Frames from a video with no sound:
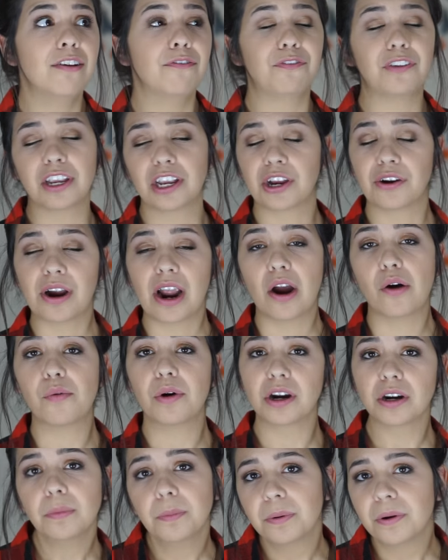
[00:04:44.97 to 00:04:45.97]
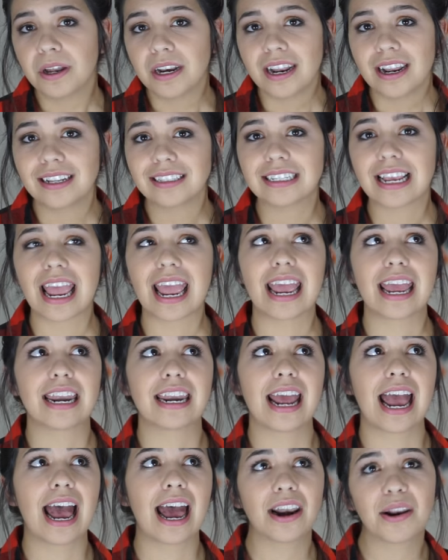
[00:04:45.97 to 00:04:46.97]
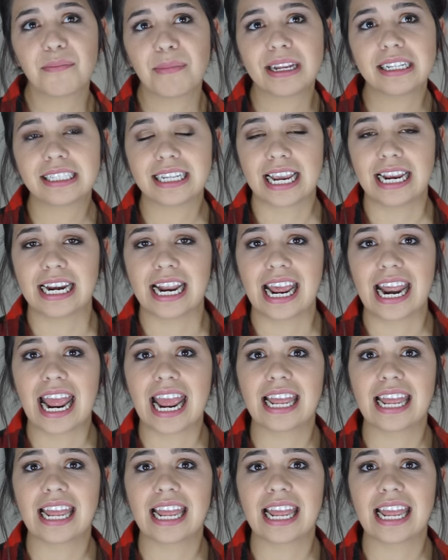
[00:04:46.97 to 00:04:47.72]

figure out where to put it and how to maintain it